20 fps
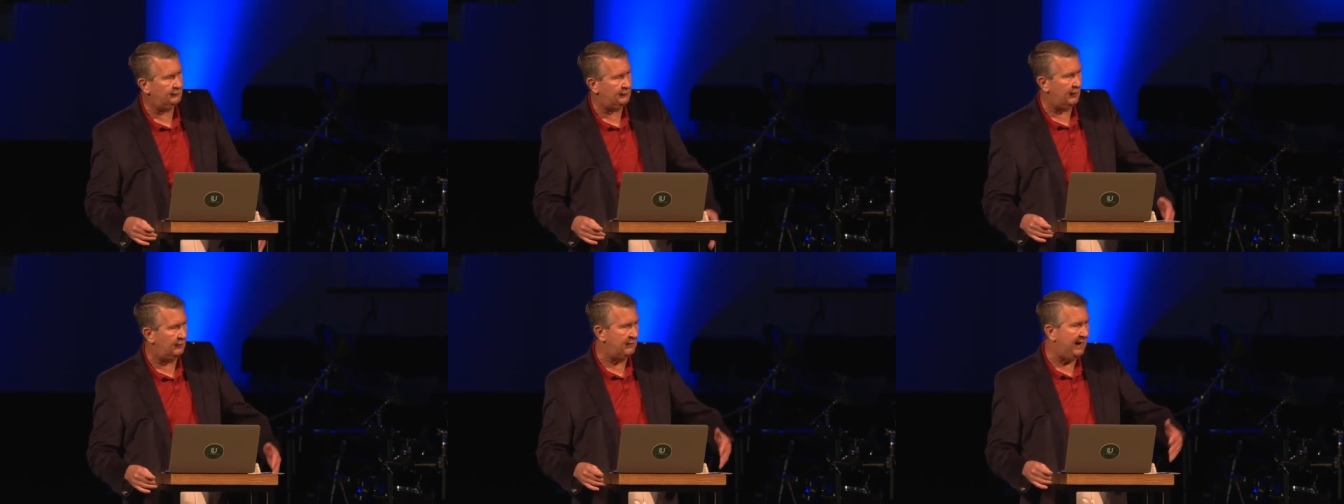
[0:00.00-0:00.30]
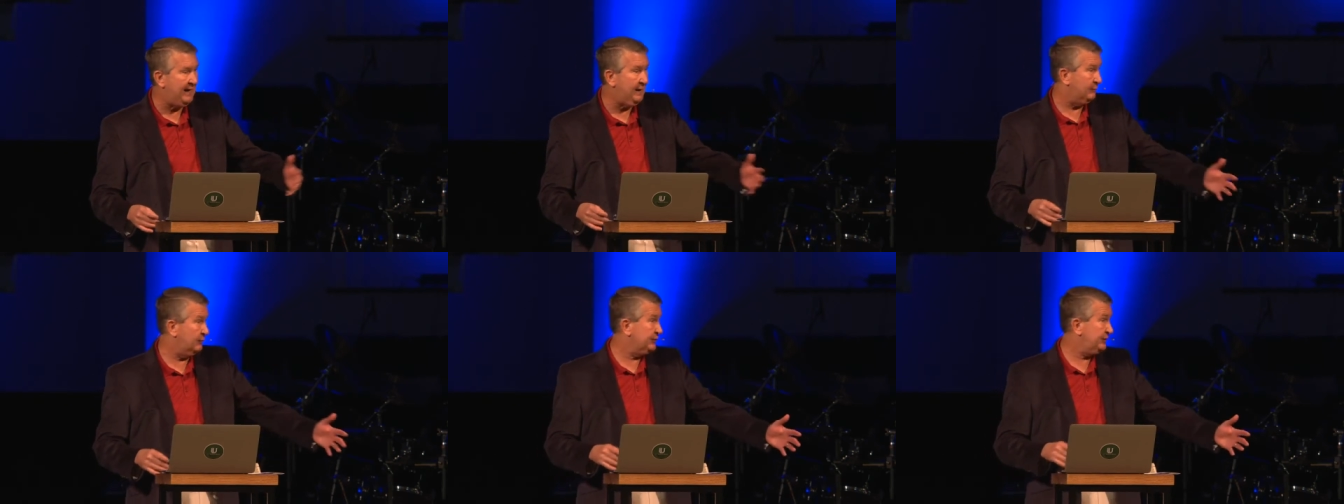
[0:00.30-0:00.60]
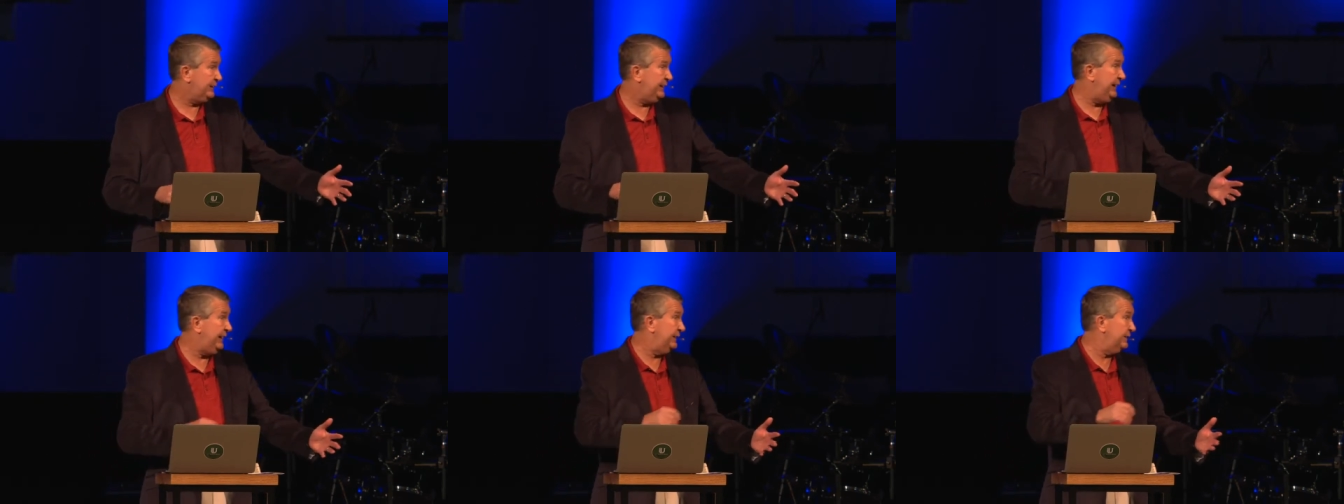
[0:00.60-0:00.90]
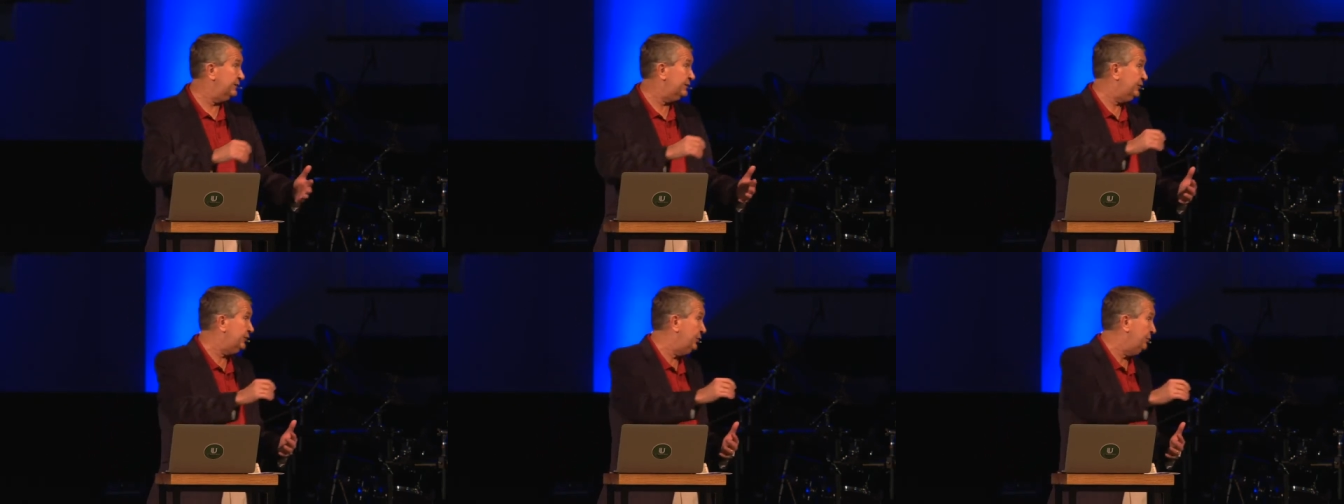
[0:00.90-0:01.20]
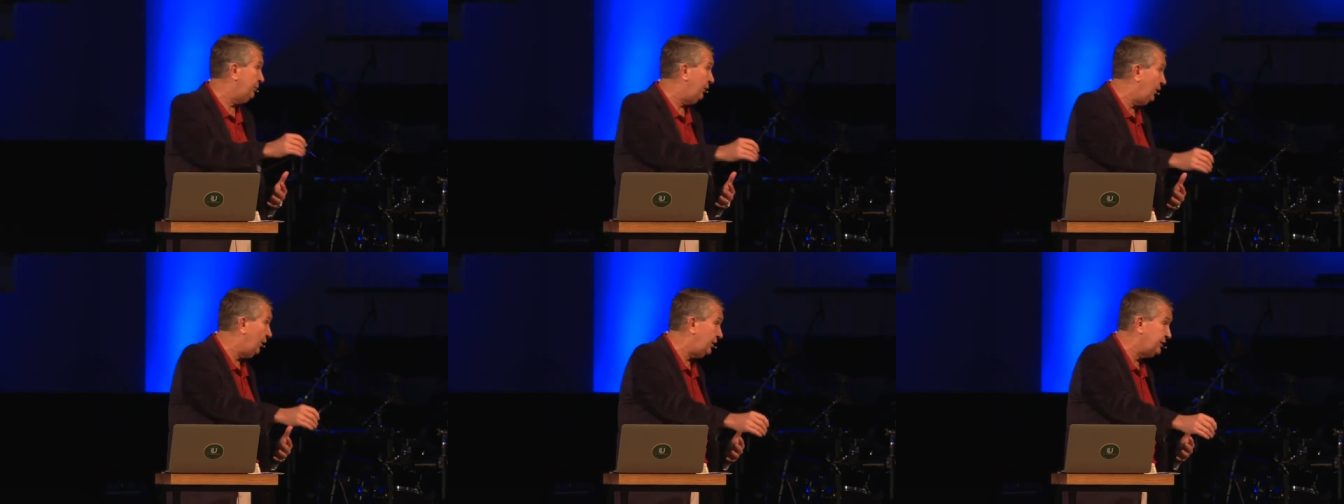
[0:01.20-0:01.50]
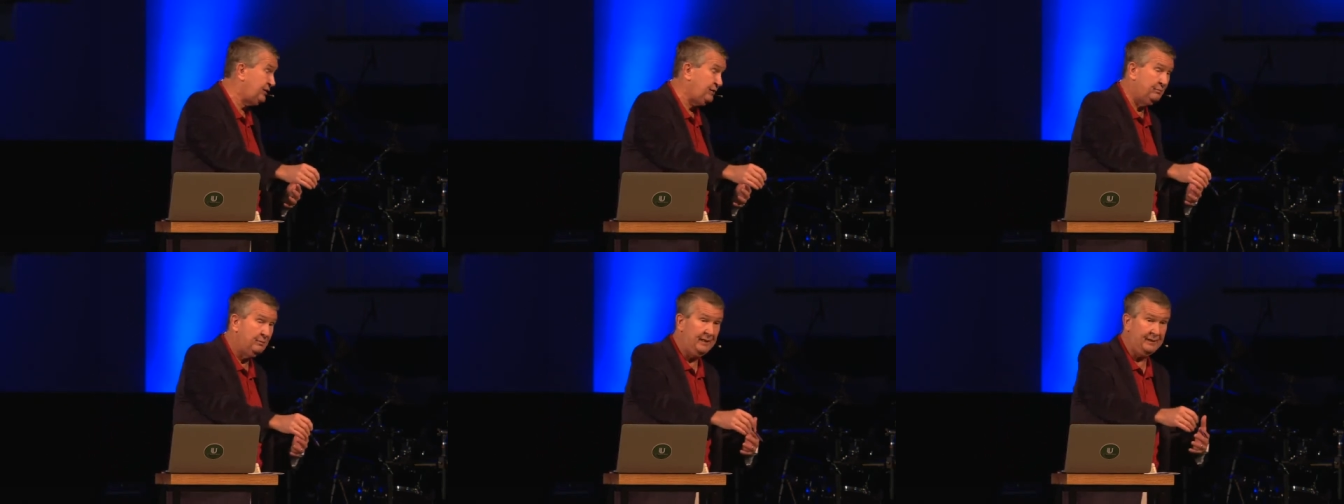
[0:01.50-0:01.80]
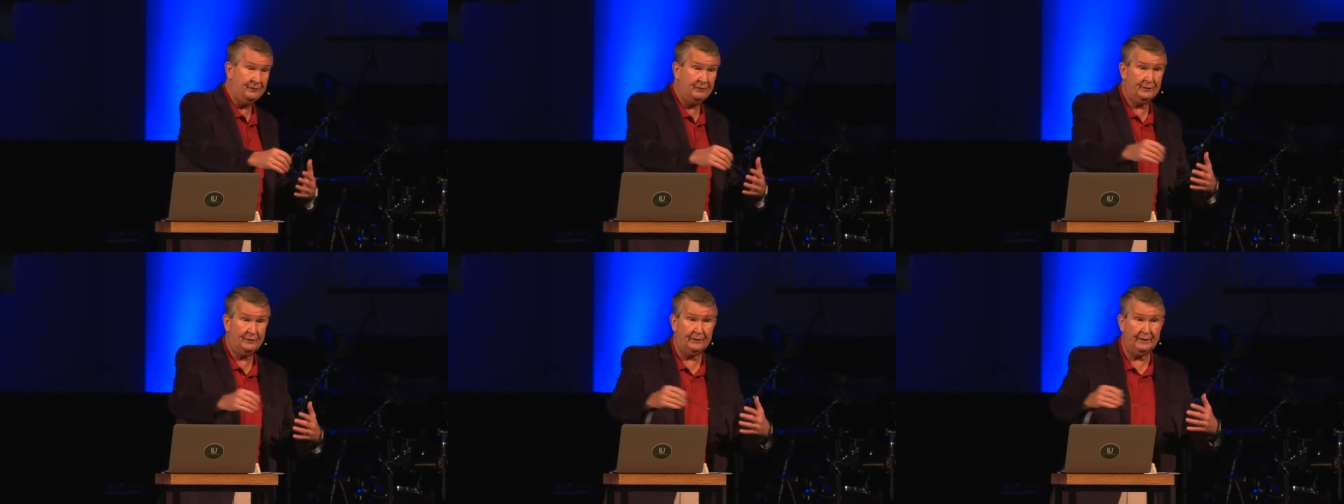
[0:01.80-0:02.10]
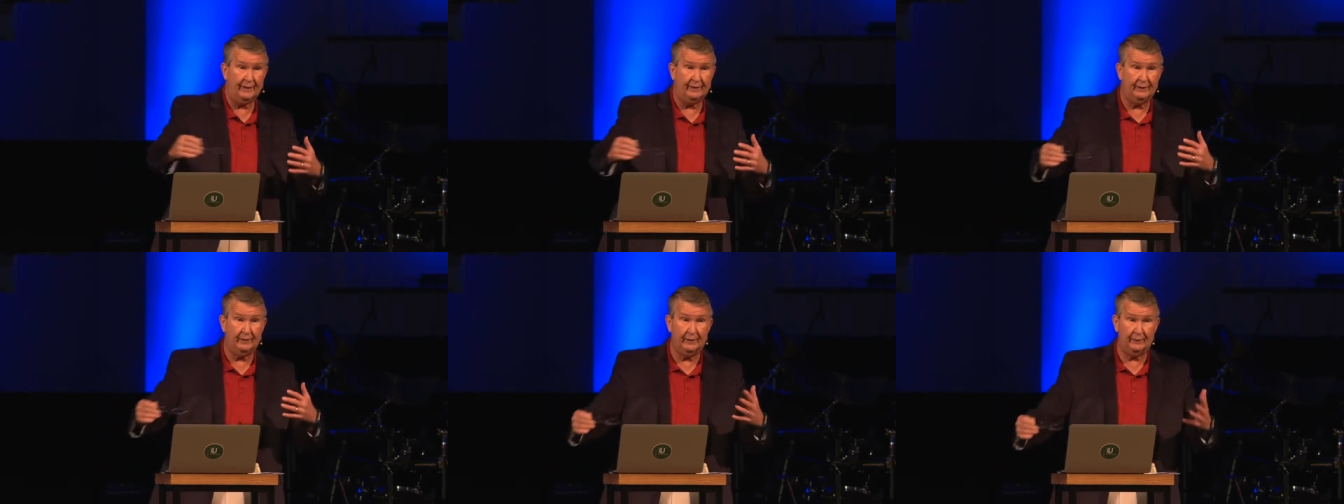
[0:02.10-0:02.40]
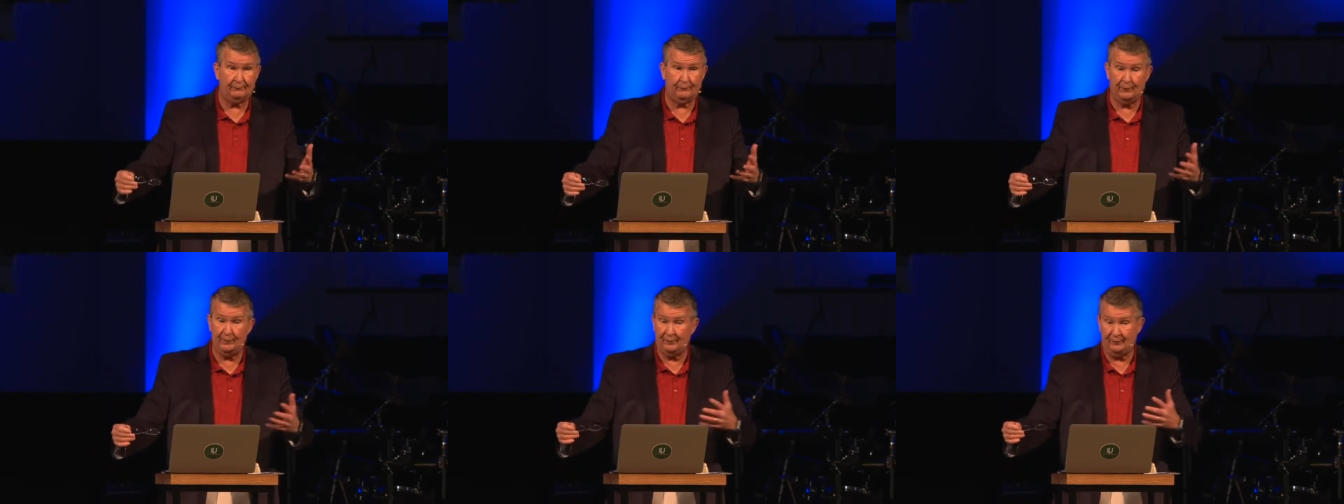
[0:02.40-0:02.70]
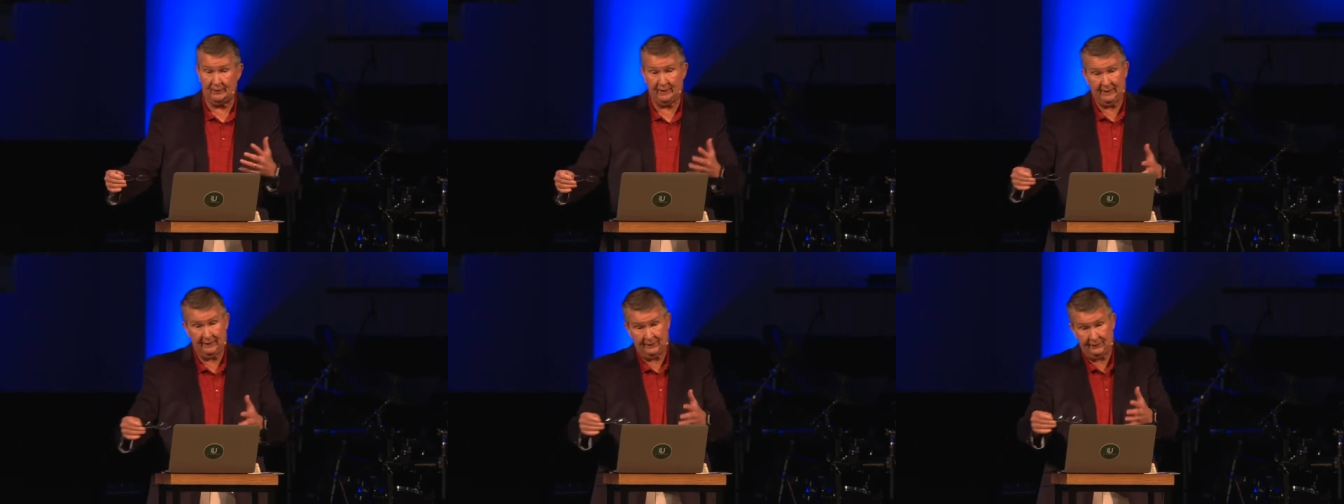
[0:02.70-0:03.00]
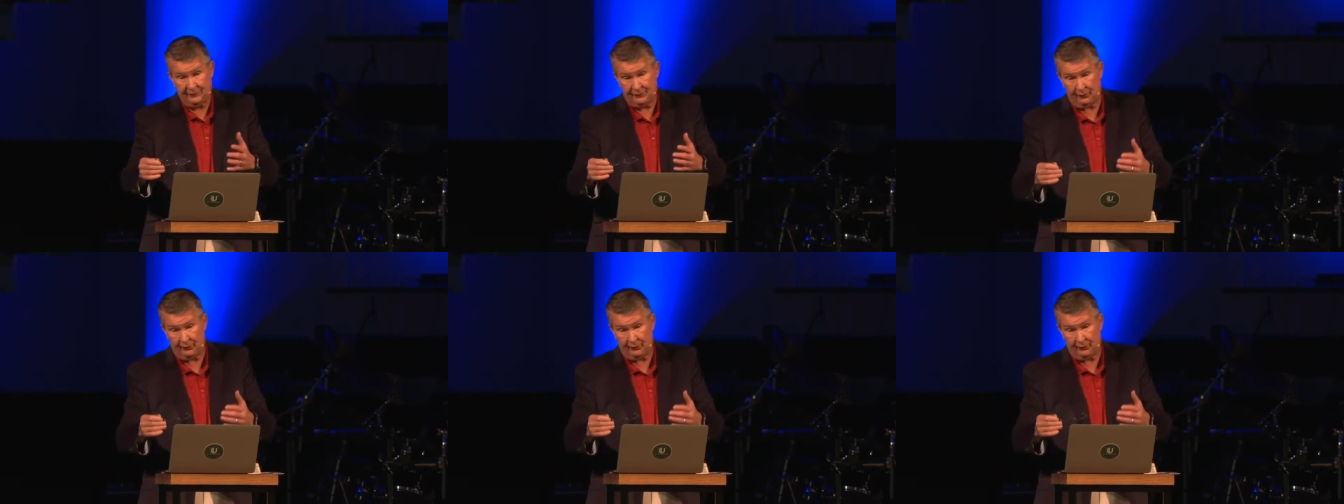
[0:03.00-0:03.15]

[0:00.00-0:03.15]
from animal skins to parchments and different things.